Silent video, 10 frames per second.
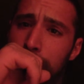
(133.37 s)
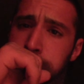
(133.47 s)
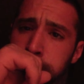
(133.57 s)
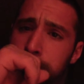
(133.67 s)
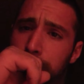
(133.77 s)

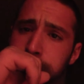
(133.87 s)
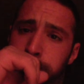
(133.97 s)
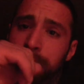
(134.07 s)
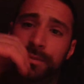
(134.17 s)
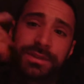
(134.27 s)

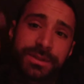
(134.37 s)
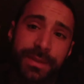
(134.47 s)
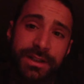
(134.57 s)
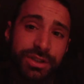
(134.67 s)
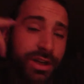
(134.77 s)
this is
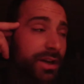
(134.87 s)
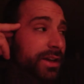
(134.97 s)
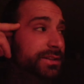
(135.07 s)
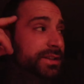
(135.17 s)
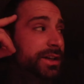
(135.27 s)
my cherry
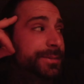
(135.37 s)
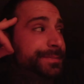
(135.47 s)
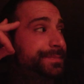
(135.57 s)
on top.